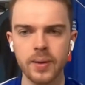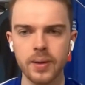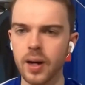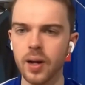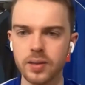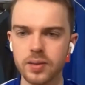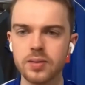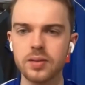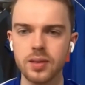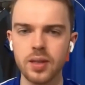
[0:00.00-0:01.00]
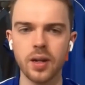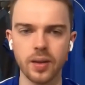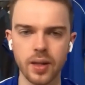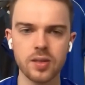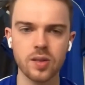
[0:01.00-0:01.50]
I'll,
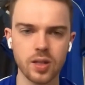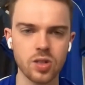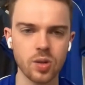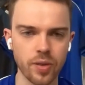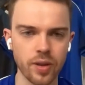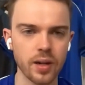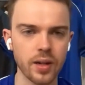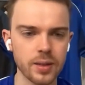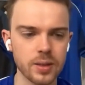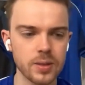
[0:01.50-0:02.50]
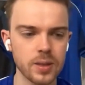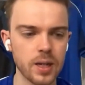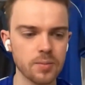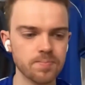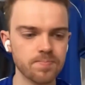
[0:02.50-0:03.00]
that's something at least.
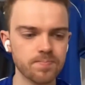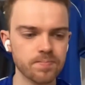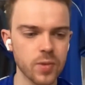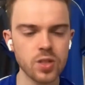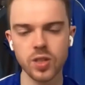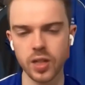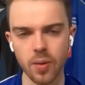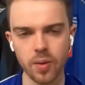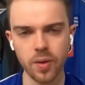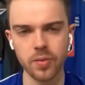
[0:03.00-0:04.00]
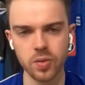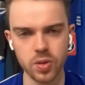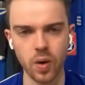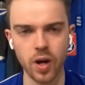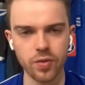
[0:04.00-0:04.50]
So yeah, Ipswich
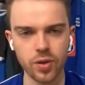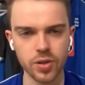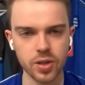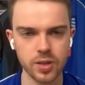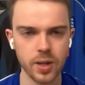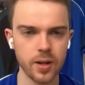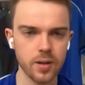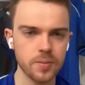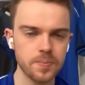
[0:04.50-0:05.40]
away for us on Saturday.